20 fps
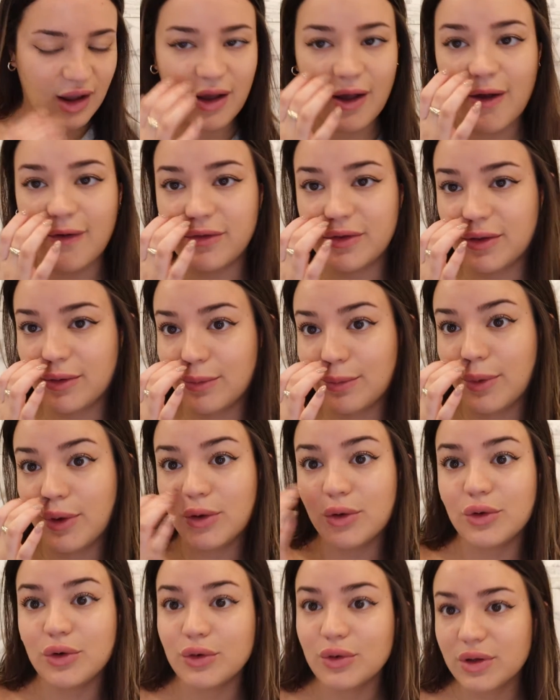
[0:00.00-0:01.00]
I have some
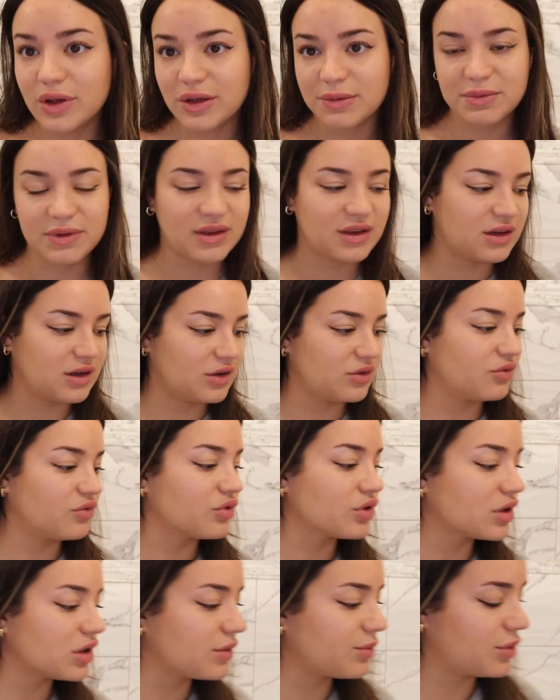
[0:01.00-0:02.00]
new clips that I've
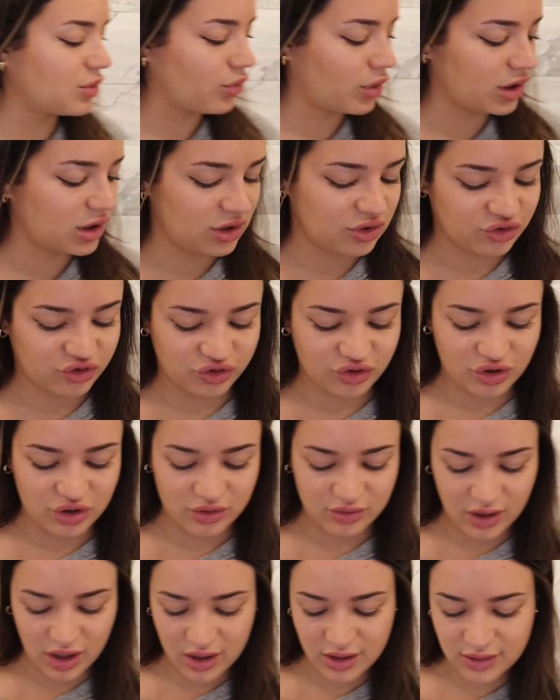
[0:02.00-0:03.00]
really been wanting to show
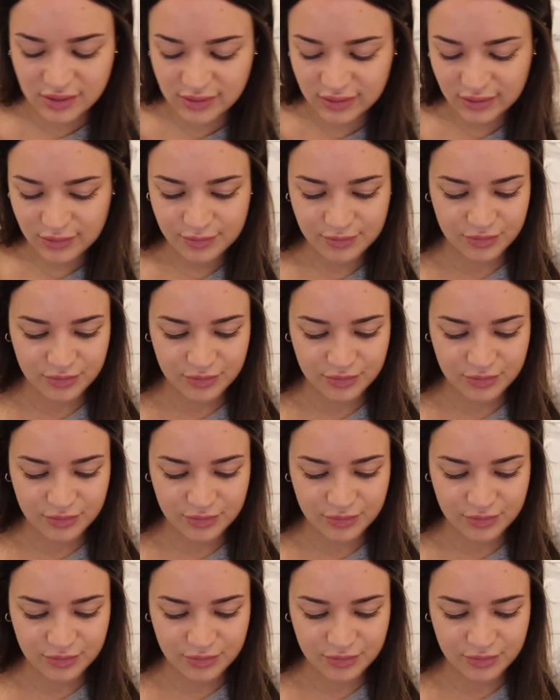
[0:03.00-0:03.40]
you guys.